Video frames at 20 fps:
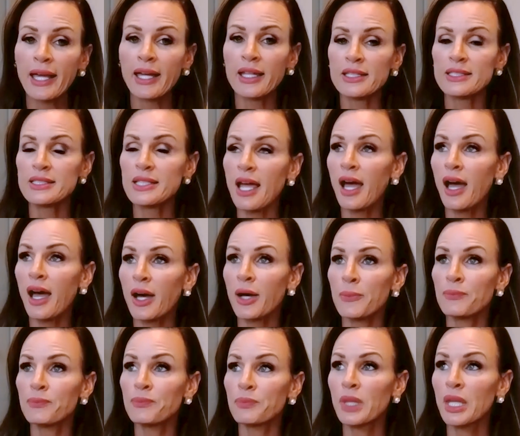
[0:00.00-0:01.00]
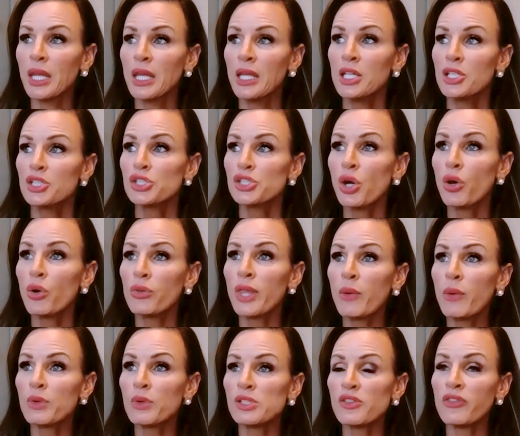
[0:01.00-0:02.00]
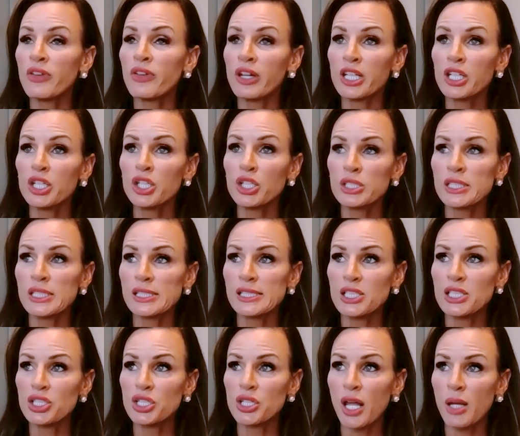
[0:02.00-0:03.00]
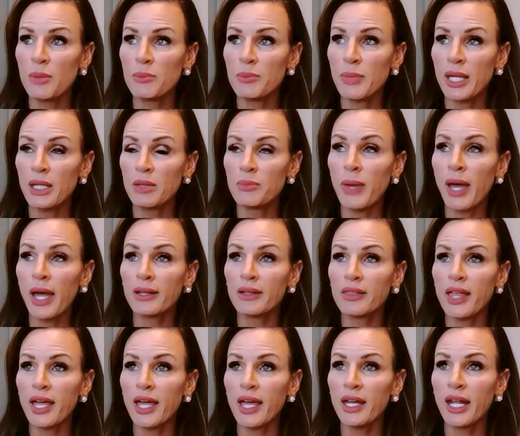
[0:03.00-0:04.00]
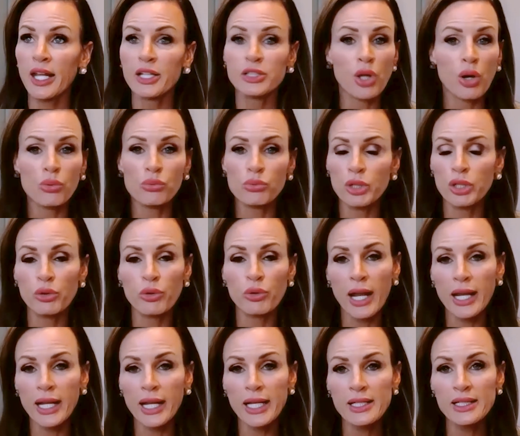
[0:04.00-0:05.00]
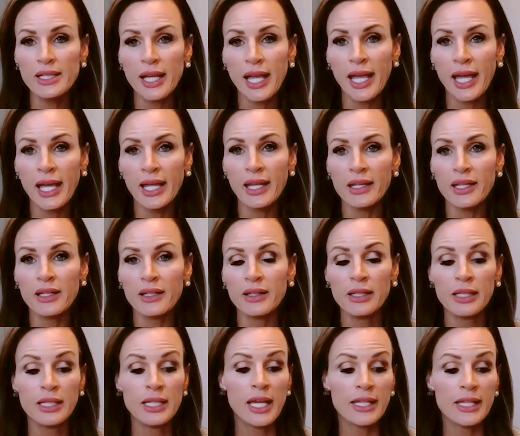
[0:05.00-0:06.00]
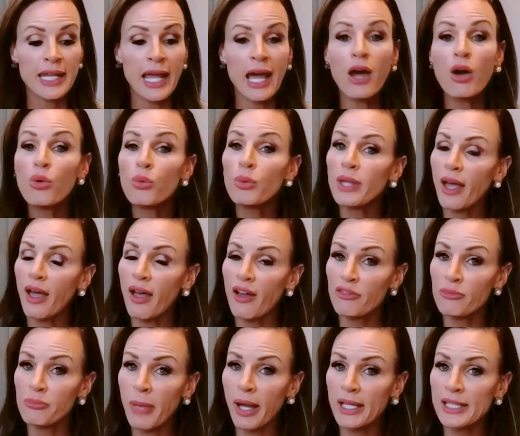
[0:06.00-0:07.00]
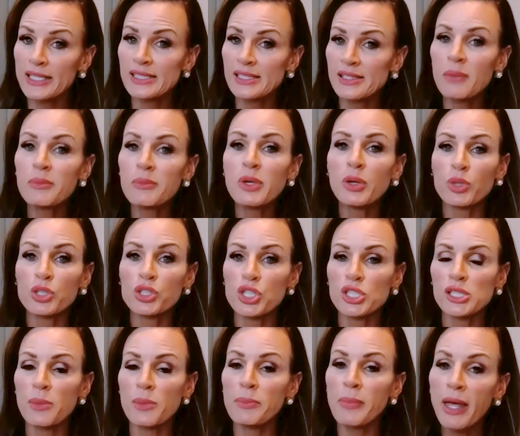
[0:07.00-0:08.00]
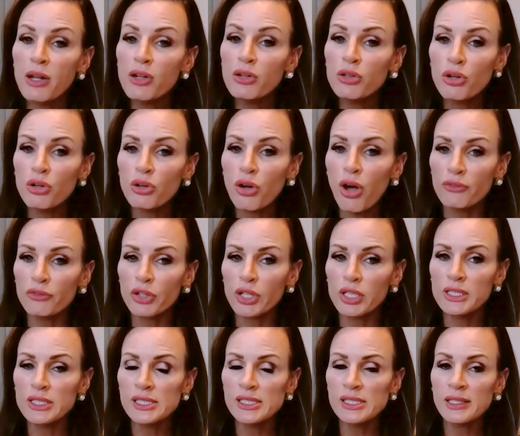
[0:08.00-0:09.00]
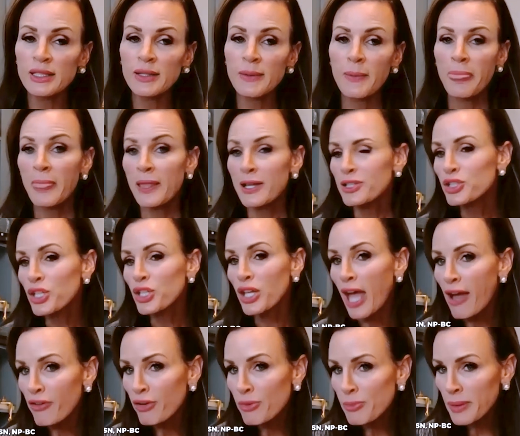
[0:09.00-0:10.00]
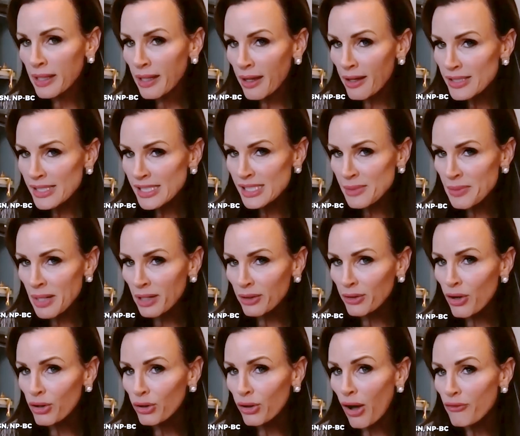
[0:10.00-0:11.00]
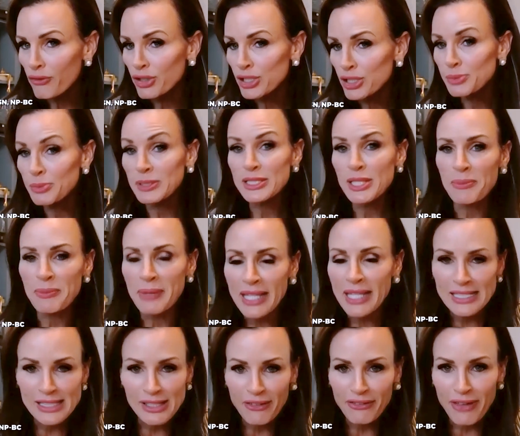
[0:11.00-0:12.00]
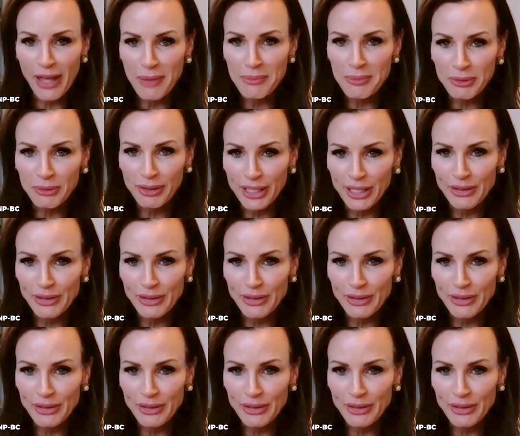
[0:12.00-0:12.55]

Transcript: And so that was a very good decision I made back then. I don't regret it. And now we have my summit, which is a medical conference. To everybody else, it's a medical conference, but to me, it's a family